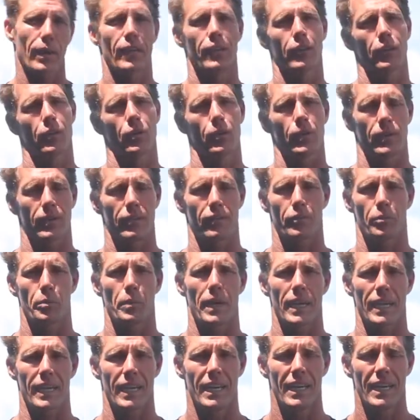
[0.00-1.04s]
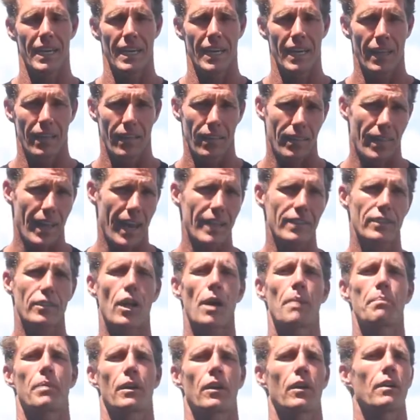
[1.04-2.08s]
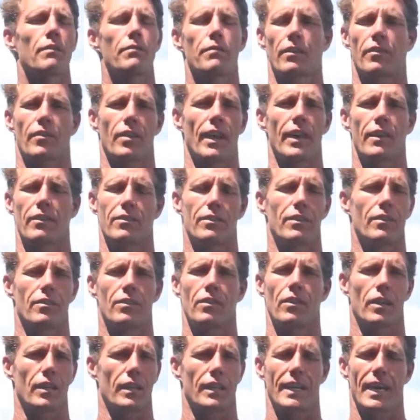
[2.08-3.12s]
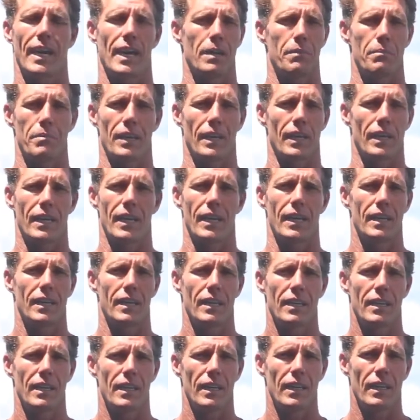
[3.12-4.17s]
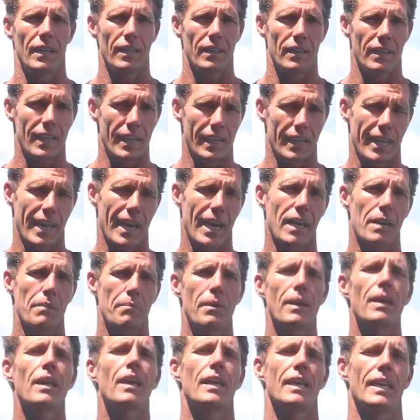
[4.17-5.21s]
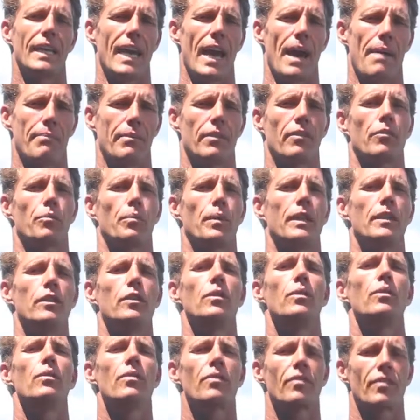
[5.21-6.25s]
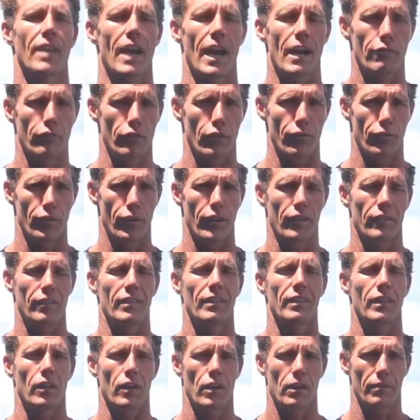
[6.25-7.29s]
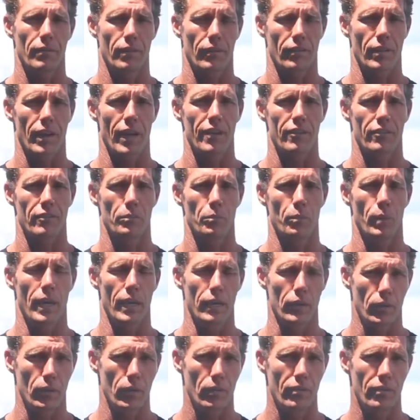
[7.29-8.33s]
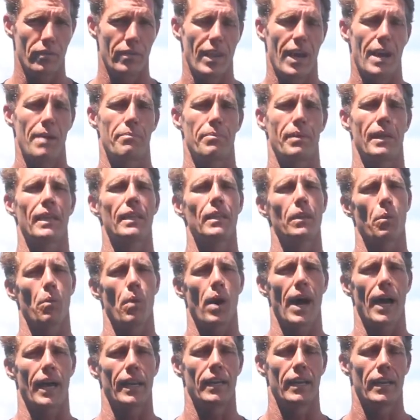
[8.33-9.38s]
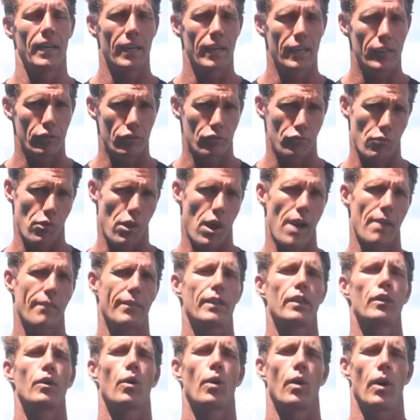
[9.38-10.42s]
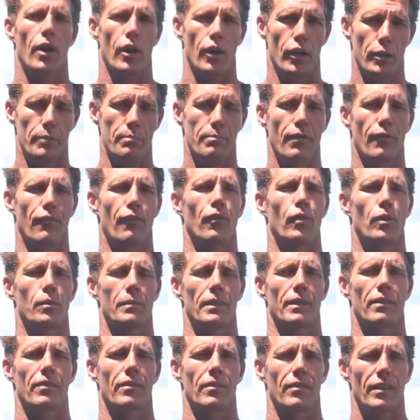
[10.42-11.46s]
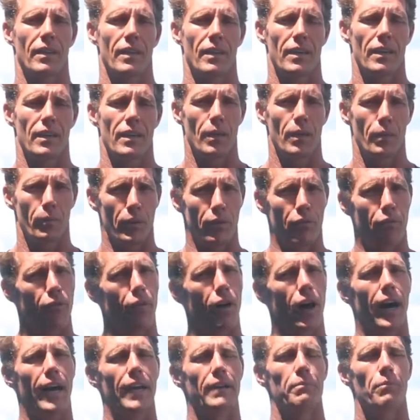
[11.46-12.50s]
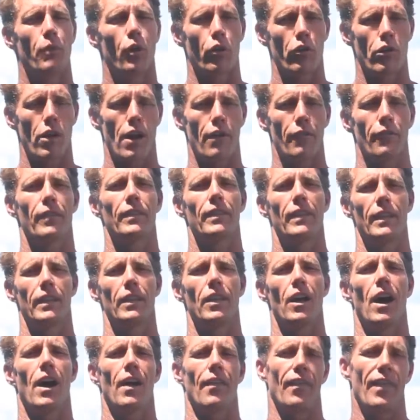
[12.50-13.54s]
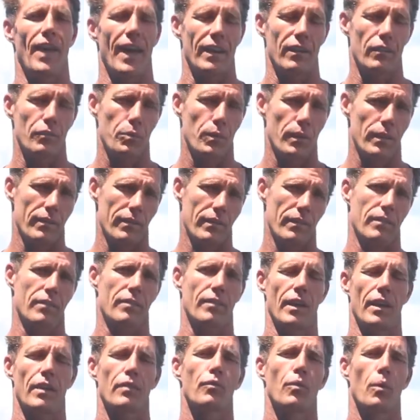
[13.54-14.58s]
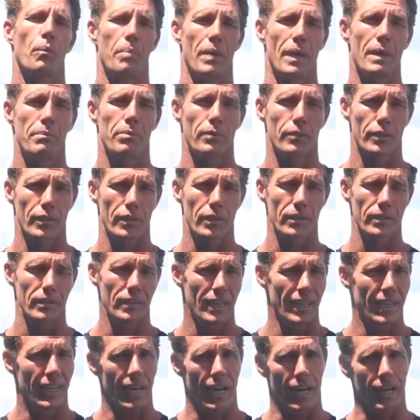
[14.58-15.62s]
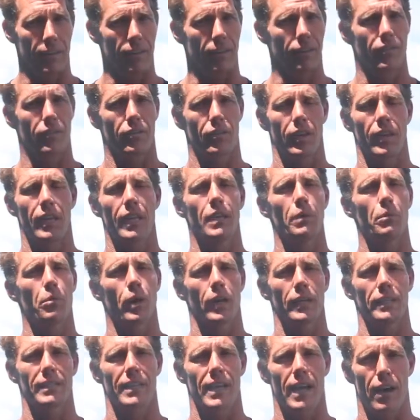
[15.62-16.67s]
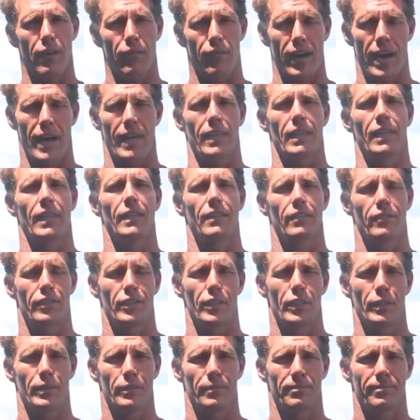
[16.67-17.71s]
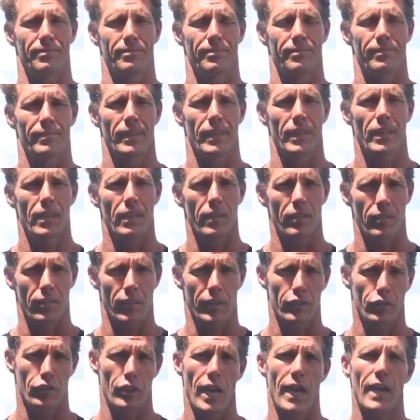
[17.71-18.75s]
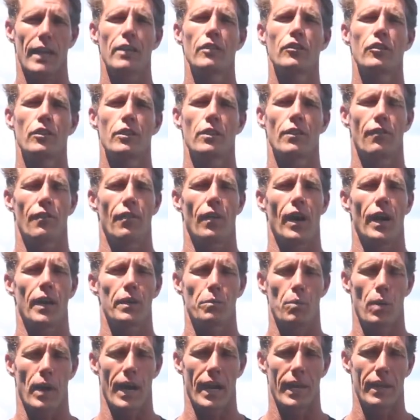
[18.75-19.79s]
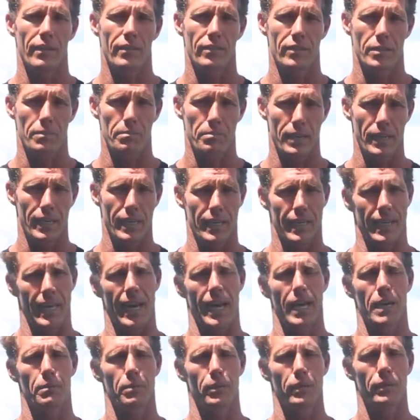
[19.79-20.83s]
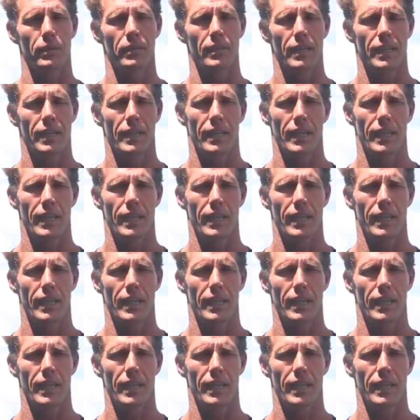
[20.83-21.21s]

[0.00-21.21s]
we're going to do it this week. That type of conversation is not accountability. The accountability happens when you start reversing the conversation, where you start being the one driving your own performance. We find more often than not that is what successful people do, and it's certainly what tough athletes do. So I challenge you to find ways to be accountable